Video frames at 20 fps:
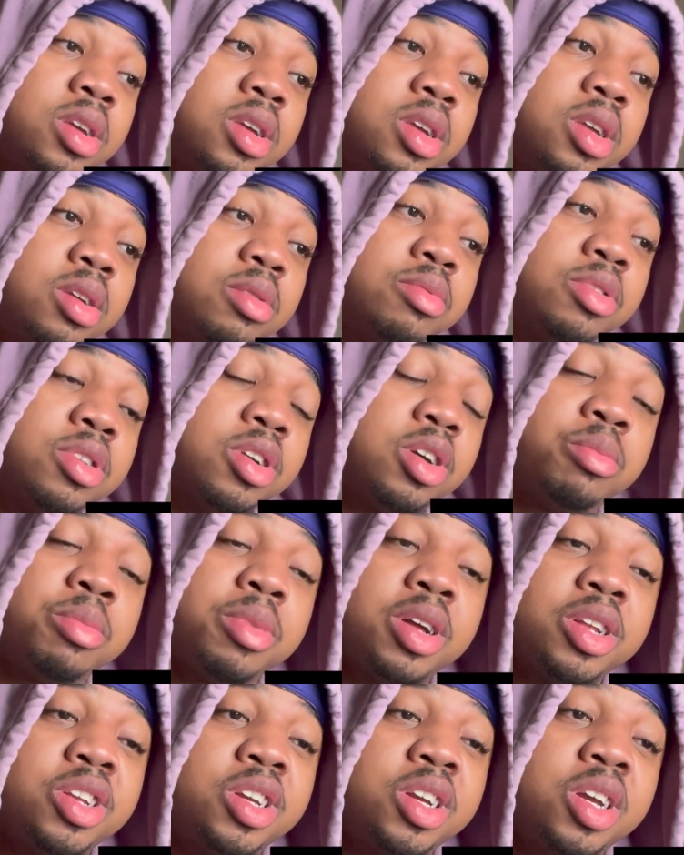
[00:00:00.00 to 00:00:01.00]
You know what I'm saying? On
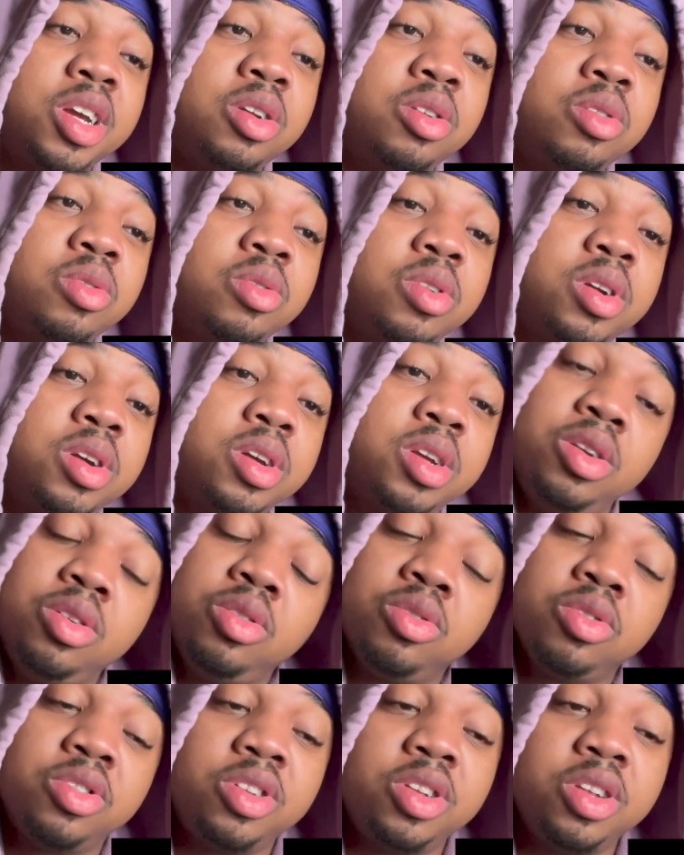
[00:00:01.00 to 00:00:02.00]
my channel, and you
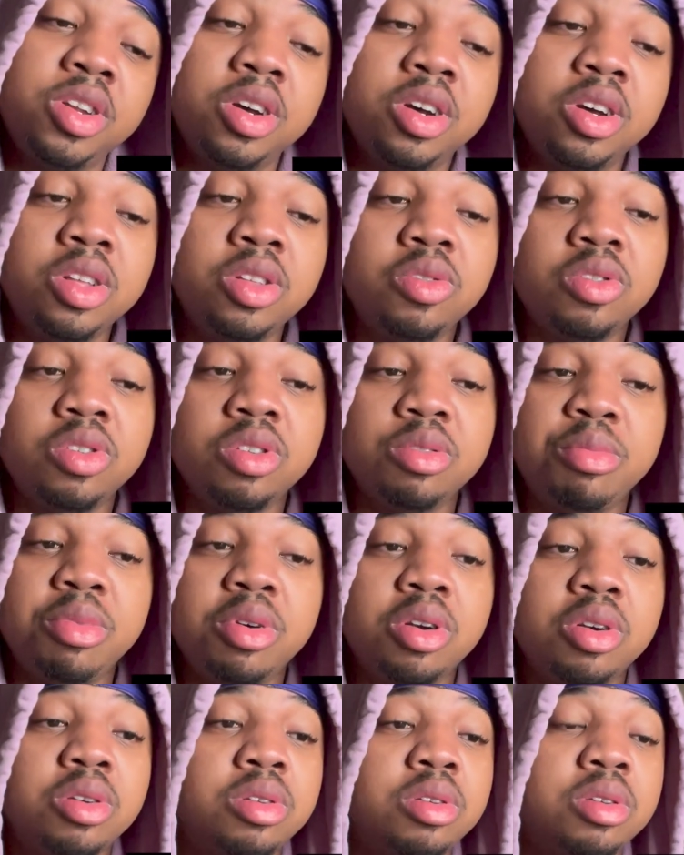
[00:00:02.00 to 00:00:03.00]
gonna see the other ones, bro. You
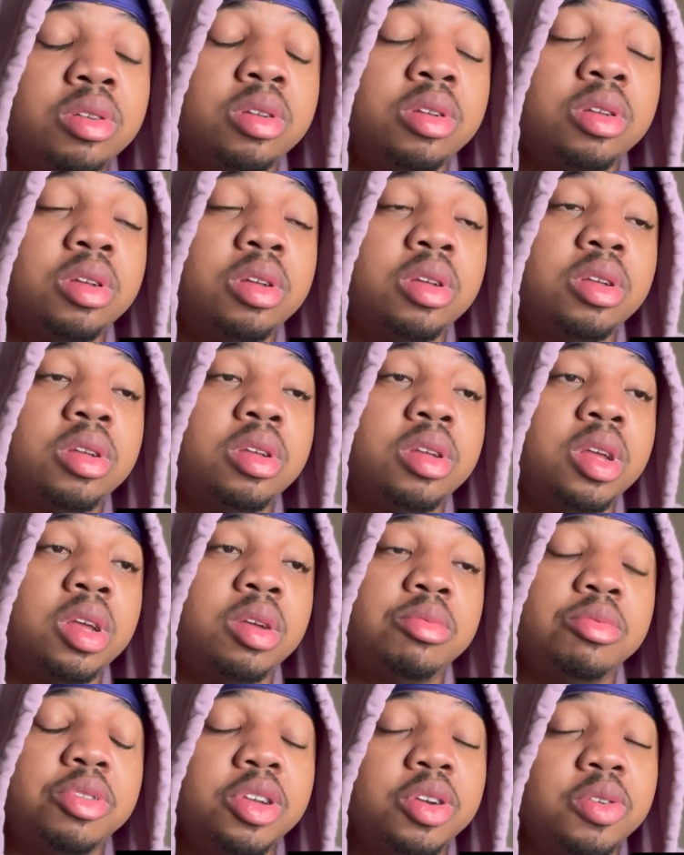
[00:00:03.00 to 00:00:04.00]
know what
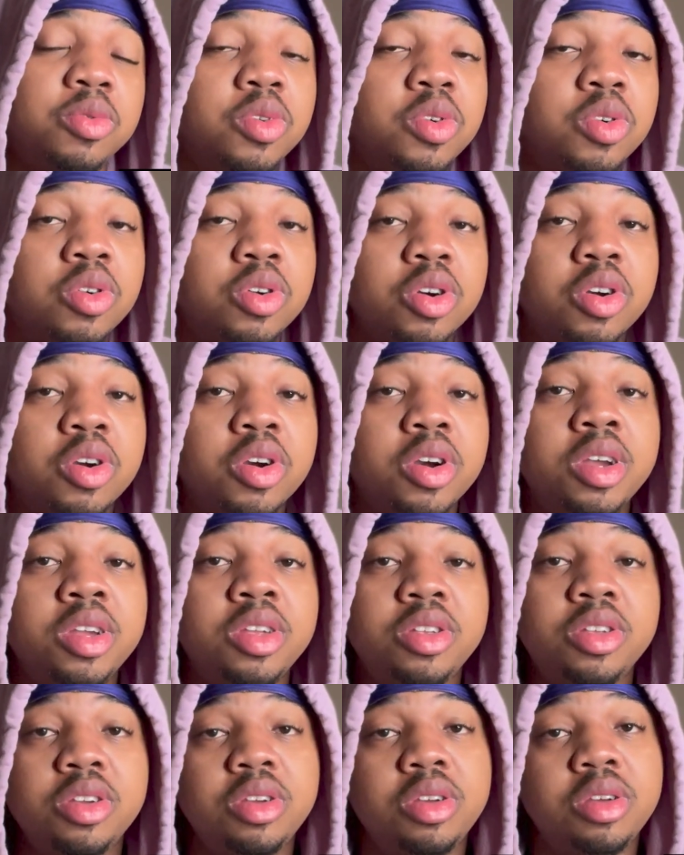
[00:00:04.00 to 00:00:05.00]
I'm saying? We're going
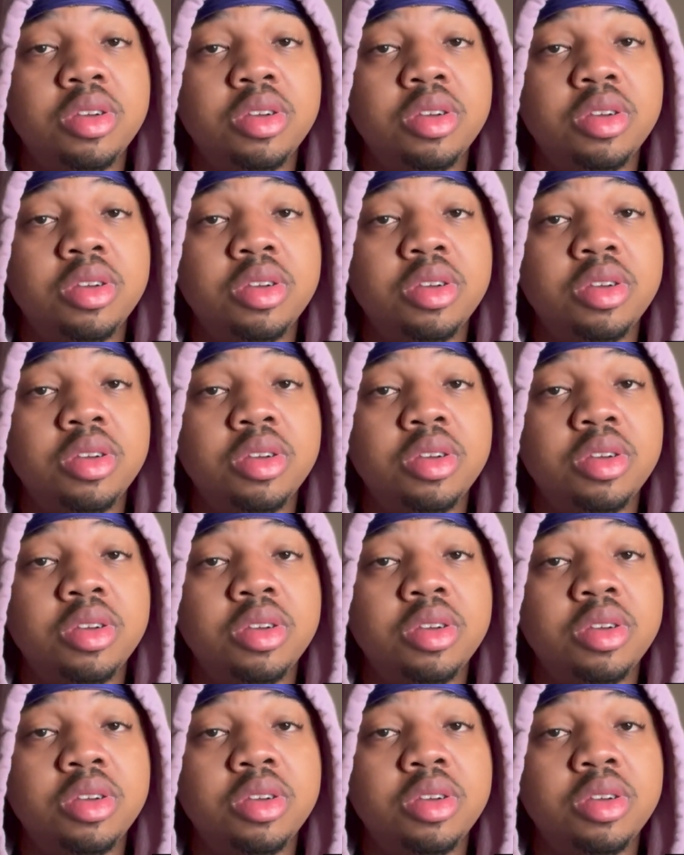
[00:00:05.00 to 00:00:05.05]
crazy.